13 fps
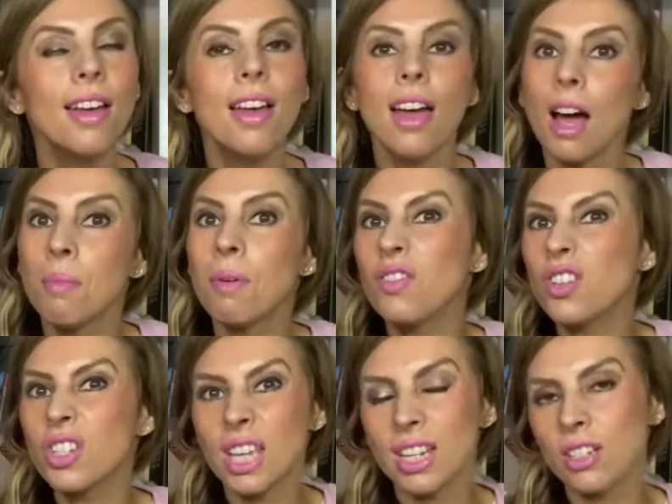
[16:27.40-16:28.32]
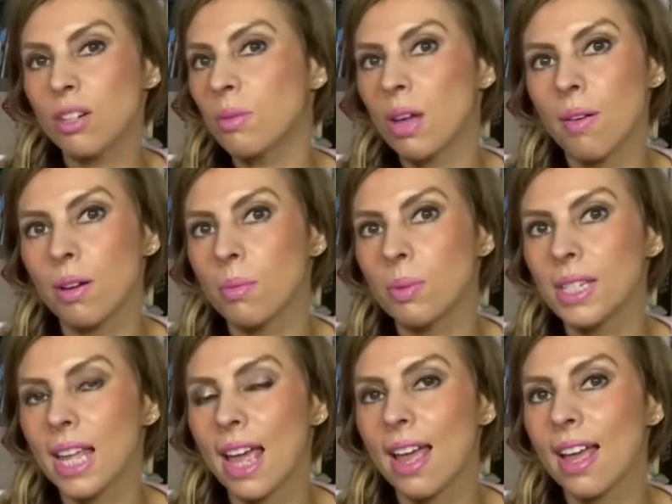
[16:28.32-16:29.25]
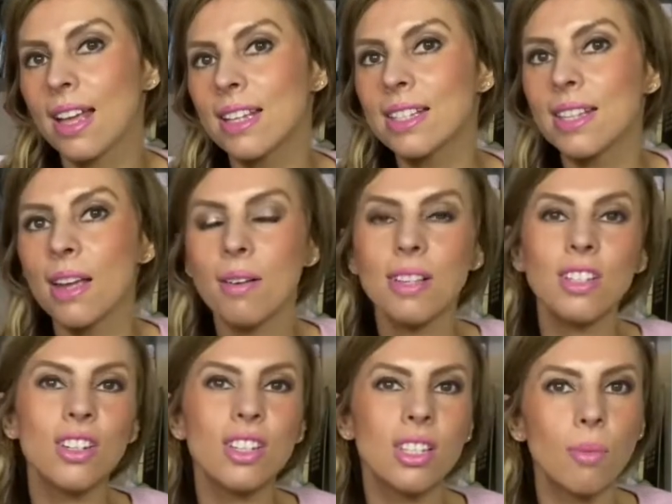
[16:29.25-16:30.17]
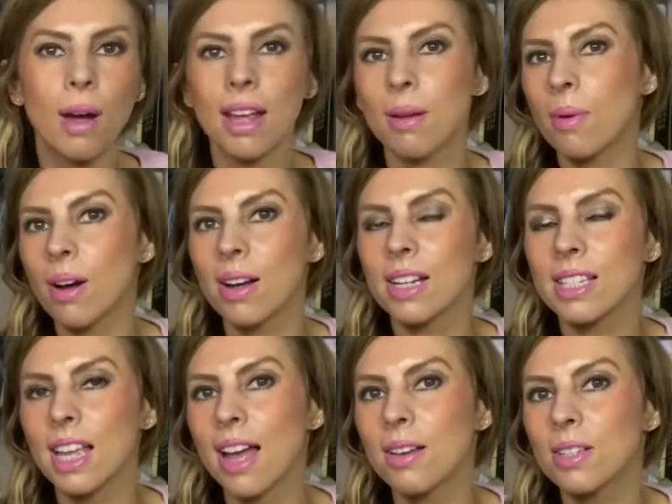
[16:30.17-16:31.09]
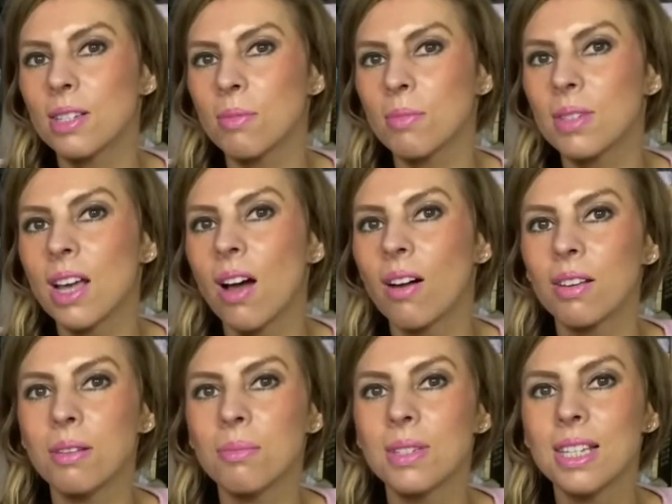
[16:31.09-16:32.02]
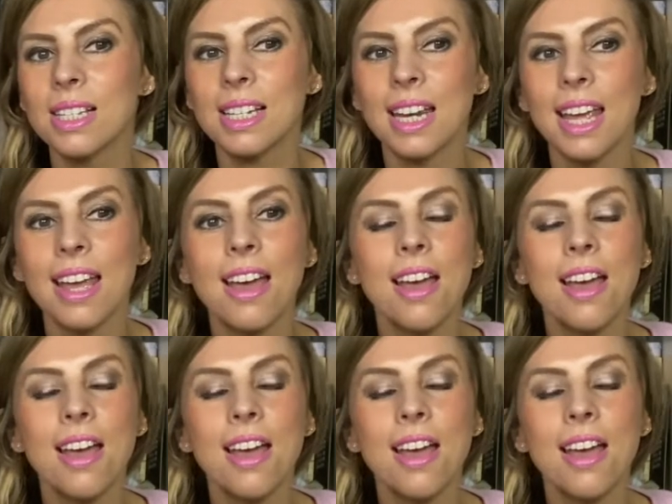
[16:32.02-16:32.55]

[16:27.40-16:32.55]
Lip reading: and we've just ended up going upstairs, so it's just the way it works out sometimes, isn't it?